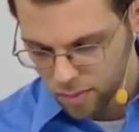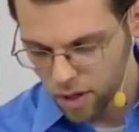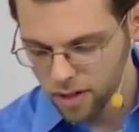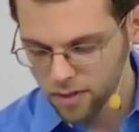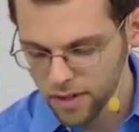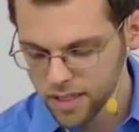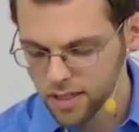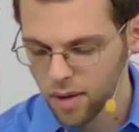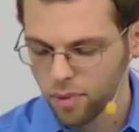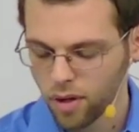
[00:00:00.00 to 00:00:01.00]
Part of the
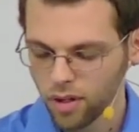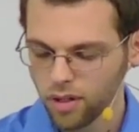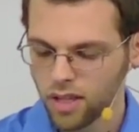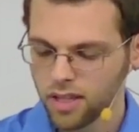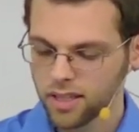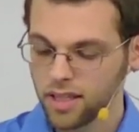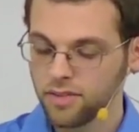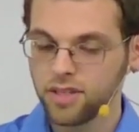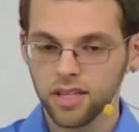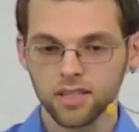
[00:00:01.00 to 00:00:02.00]
reason that Paul
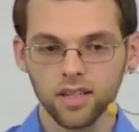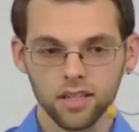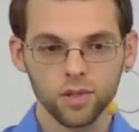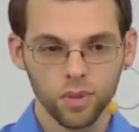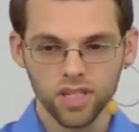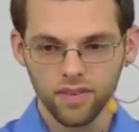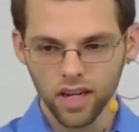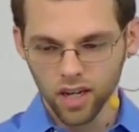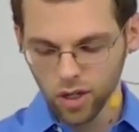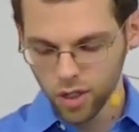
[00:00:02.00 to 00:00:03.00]
gives this
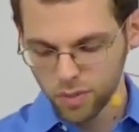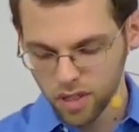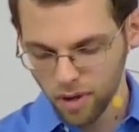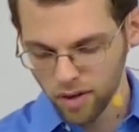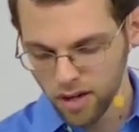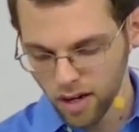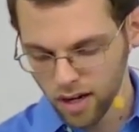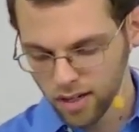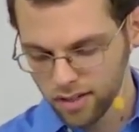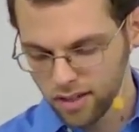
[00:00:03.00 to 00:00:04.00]
specific encouragement about
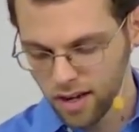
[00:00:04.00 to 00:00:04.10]
not,